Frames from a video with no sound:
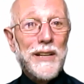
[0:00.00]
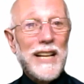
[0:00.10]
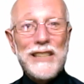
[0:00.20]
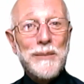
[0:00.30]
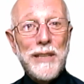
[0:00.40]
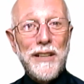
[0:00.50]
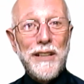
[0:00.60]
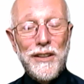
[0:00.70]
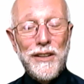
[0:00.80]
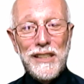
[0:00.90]
has to be
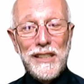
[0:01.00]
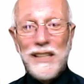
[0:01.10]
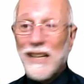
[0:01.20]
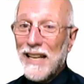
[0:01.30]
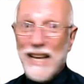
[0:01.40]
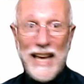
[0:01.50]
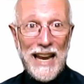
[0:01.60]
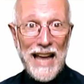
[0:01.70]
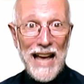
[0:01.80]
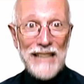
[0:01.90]
encouraging,
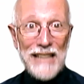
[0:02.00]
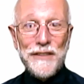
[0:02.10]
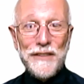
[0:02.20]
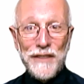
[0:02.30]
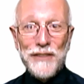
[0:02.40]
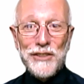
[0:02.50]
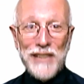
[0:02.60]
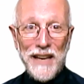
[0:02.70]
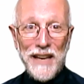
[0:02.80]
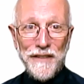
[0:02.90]
it has to feel safe.